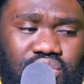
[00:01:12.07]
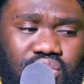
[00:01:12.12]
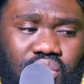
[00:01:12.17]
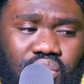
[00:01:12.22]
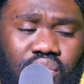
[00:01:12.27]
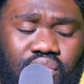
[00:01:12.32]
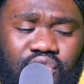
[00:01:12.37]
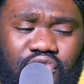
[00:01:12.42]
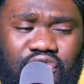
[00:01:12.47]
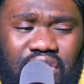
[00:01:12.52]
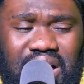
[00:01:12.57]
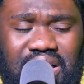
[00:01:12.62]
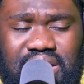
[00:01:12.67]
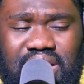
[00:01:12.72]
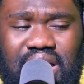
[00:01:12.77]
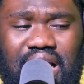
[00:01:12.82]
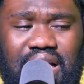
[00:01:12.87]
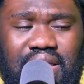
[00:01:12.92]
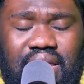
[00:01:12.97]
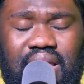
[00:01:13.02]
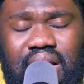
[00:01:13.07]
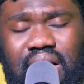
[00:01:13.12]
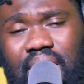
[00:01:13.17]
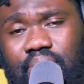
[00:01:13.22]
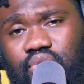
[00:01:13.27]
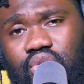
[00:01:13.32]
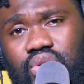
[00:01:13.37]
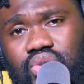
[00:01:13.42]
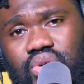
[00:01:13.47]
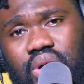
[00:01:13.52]
So firstly, I think
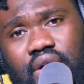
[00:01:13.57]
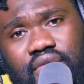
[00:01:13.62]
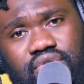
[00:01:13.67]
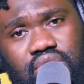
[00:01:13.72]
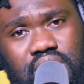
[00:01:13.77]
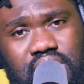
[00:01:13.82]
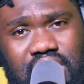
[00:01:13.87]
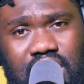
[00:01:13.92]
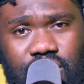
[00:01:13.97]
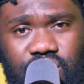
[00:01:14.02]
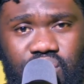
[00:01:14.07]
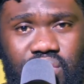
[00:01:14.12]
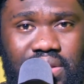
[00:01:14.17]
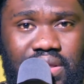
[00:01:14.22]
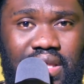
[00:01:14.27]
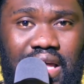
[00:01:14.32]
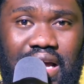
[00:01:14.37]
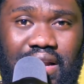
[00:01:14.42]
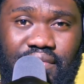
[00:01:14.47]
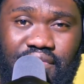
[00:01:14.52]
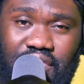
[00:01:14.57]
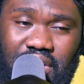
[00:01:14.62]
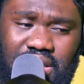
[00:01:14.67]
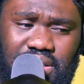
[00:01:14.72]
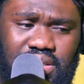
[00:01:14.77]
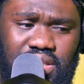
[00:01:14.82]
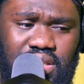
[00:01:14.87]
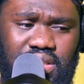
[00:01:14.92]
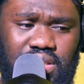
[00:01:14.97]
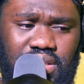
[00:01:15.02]
I'm going to have to start with the
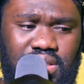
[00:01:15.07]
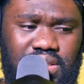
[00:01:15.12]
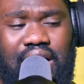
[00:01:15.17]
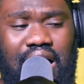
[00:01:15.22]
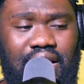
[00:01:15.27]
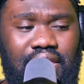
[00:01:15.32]
advantages.